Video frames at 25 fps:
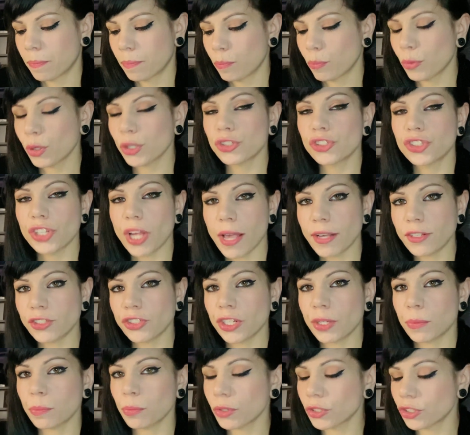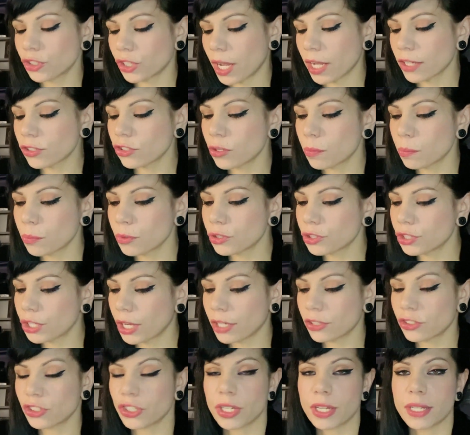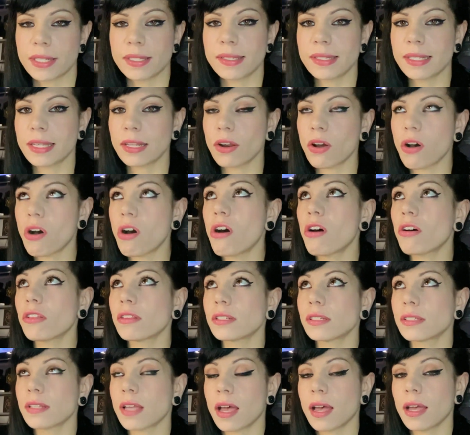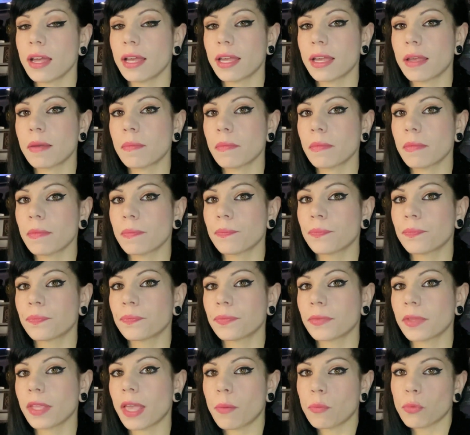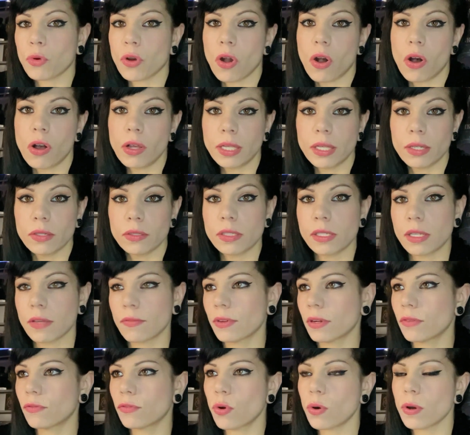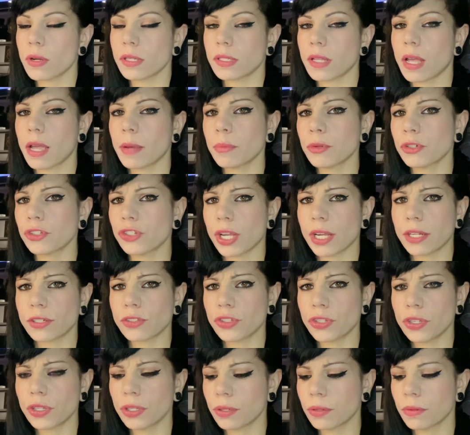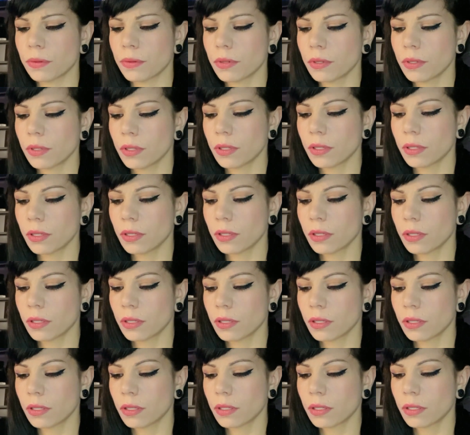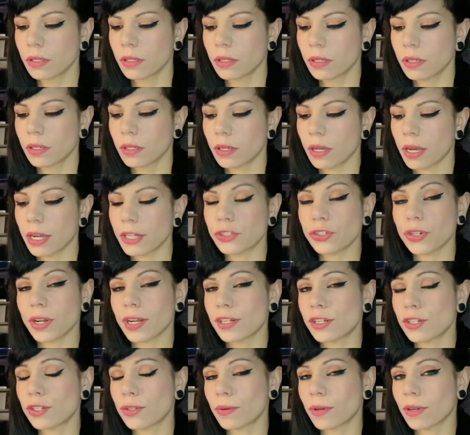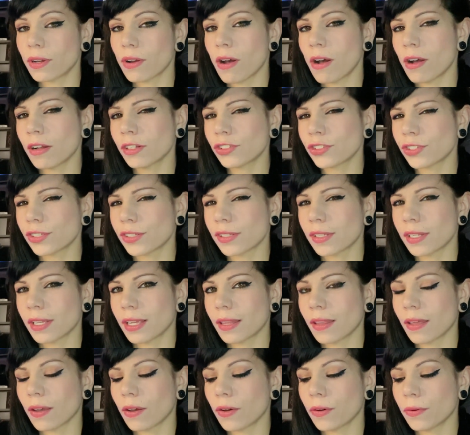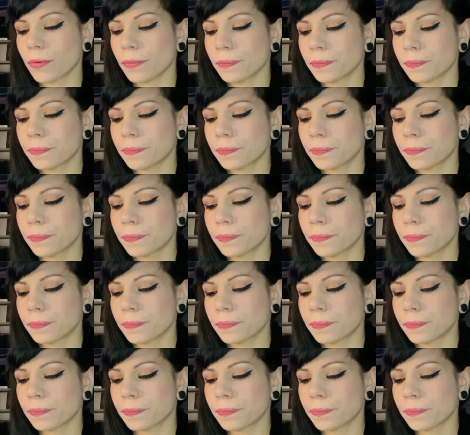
Projection, projection, projection. I see it all the time. And we're all guilty of it. Of course, I project too. I try to do it consciously, though.